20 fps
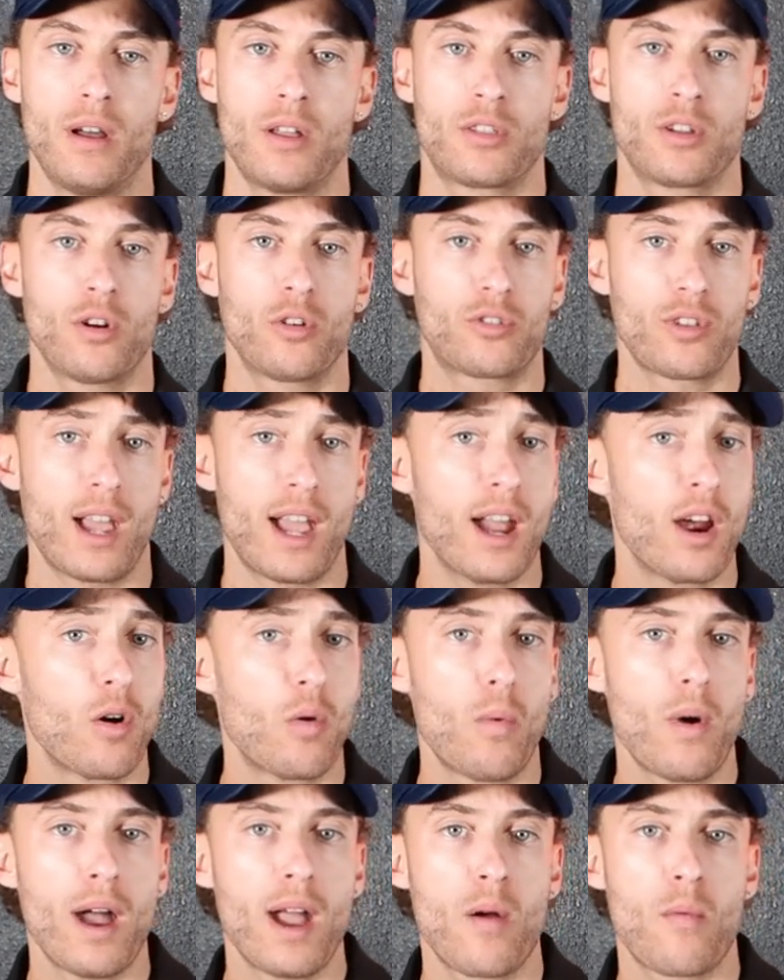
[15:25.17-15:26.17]
There's
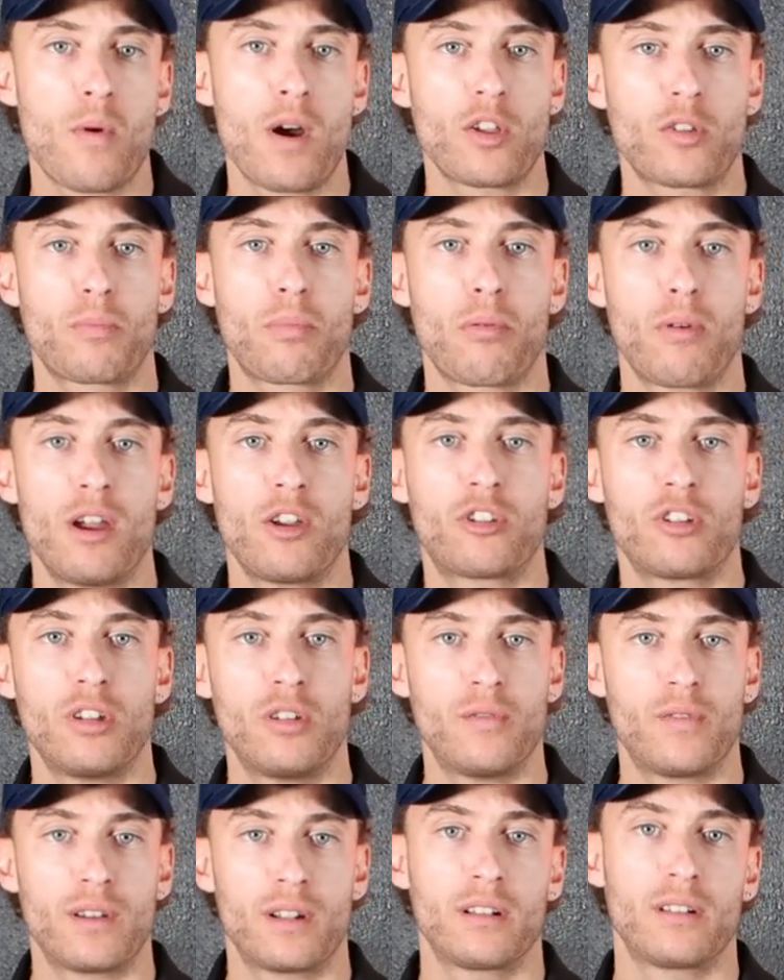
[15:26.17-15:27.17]
airway, respiration,
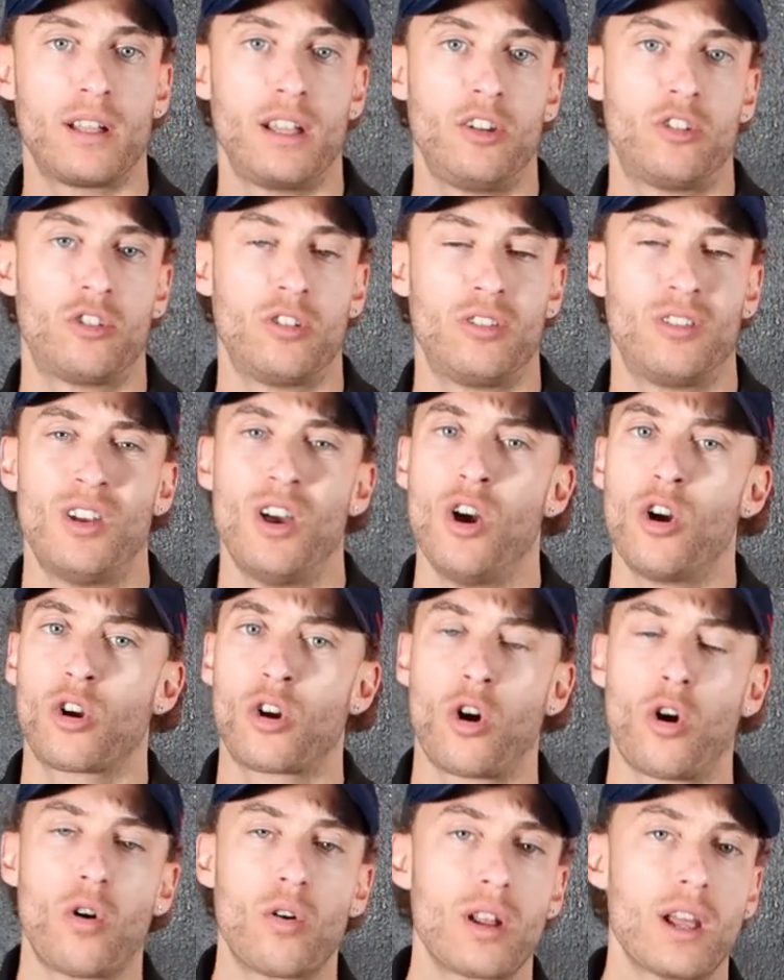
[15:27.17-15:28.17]
and ventilation,
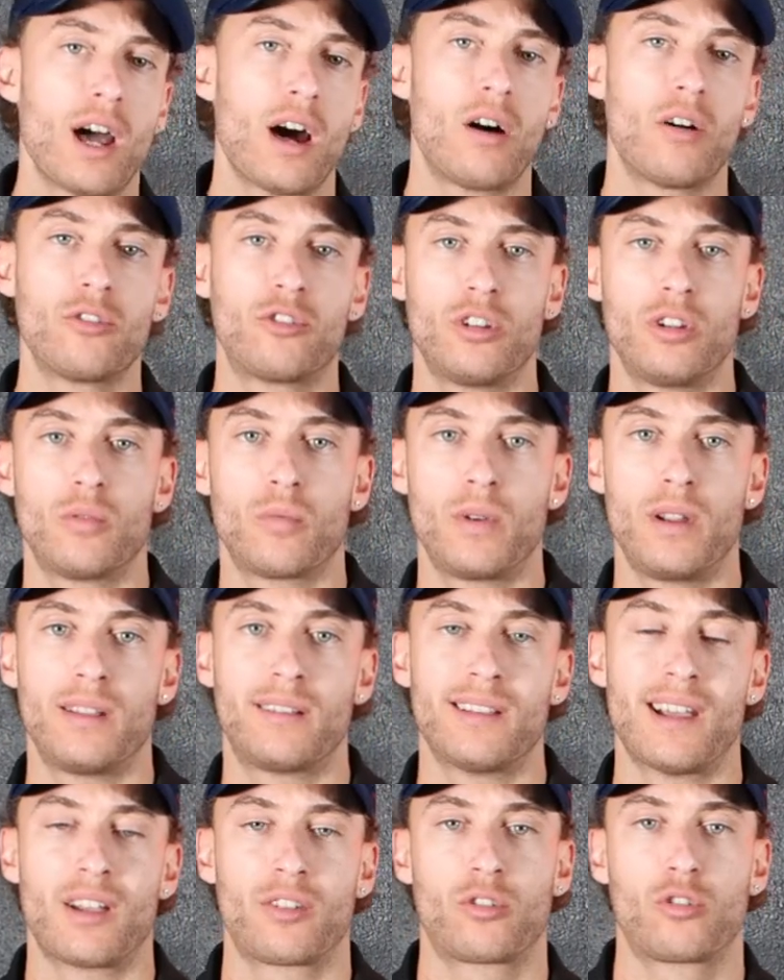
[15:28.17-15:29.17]
cardiology and
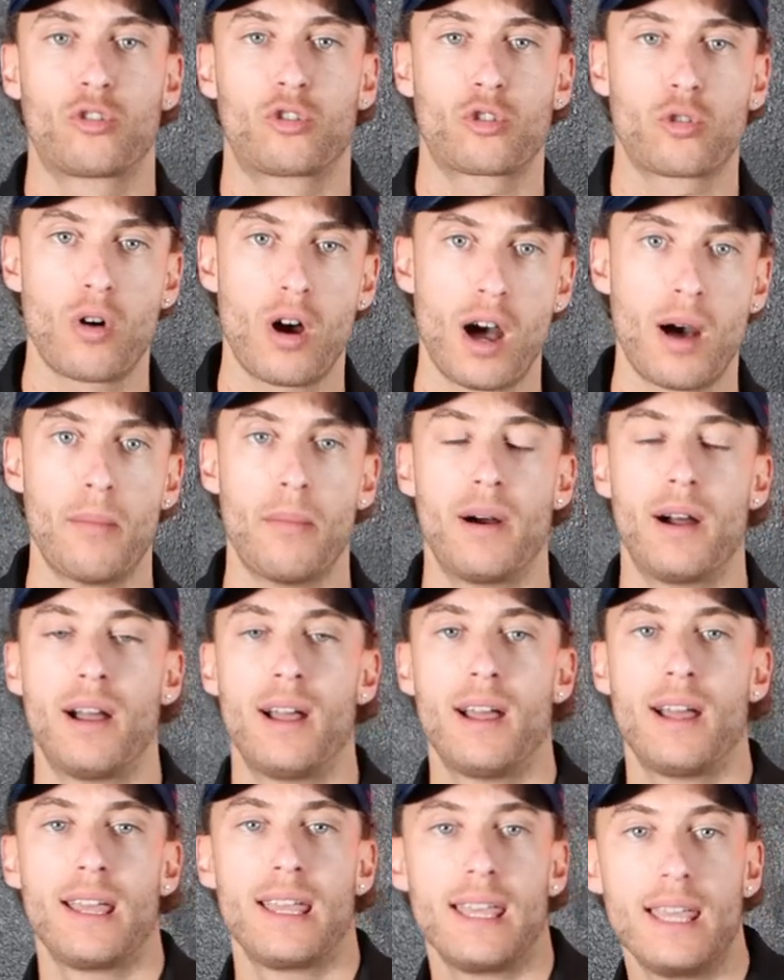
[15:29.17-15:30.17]
resus, trauma,
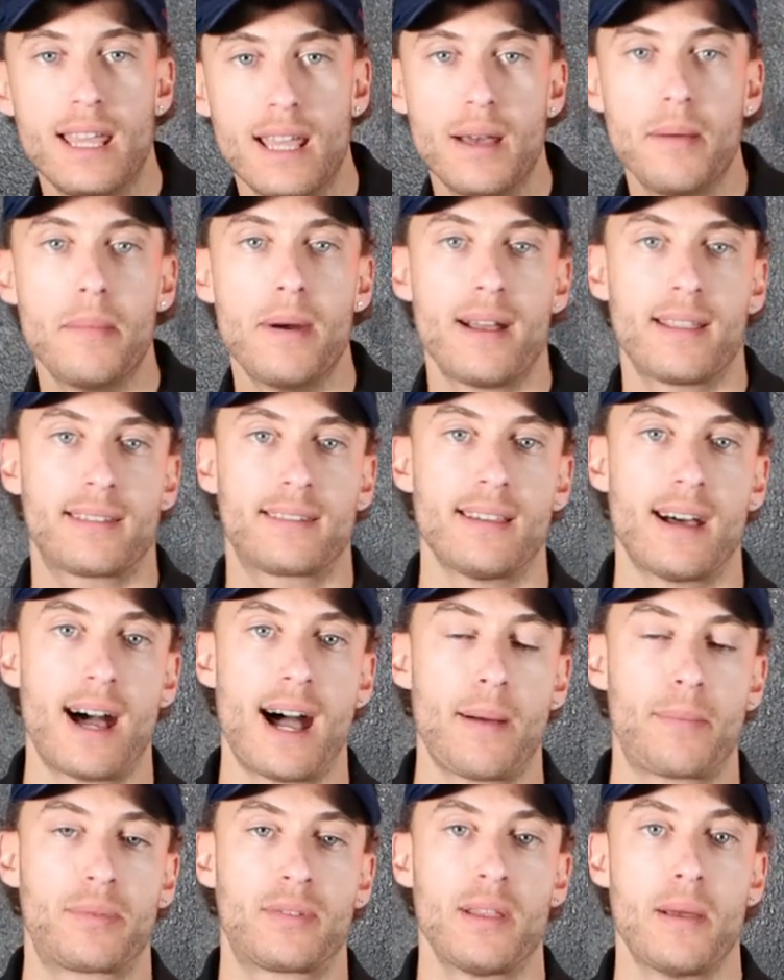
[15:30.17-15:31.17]
EMS
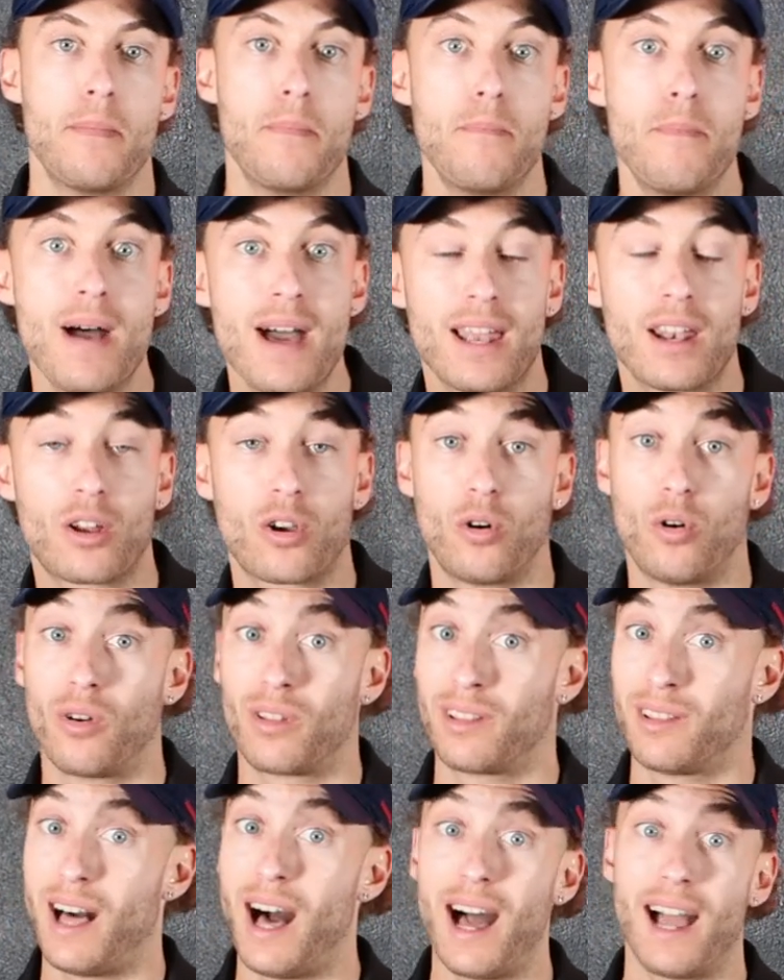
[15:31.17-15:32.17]
ops, medical,
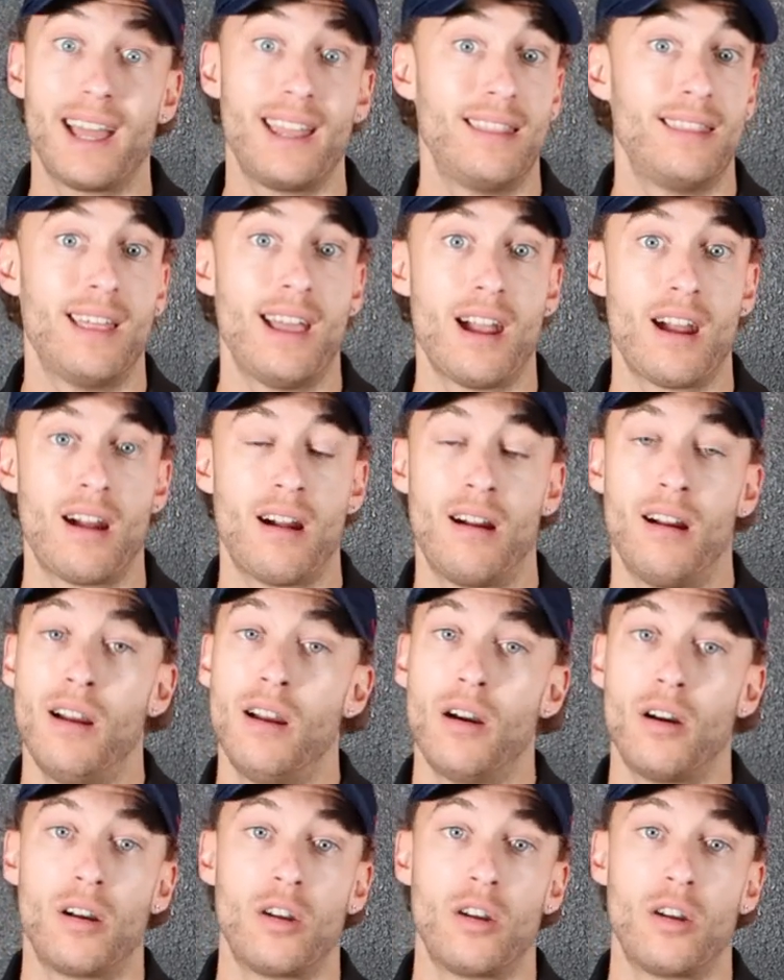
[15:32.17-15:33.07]
a lot in there.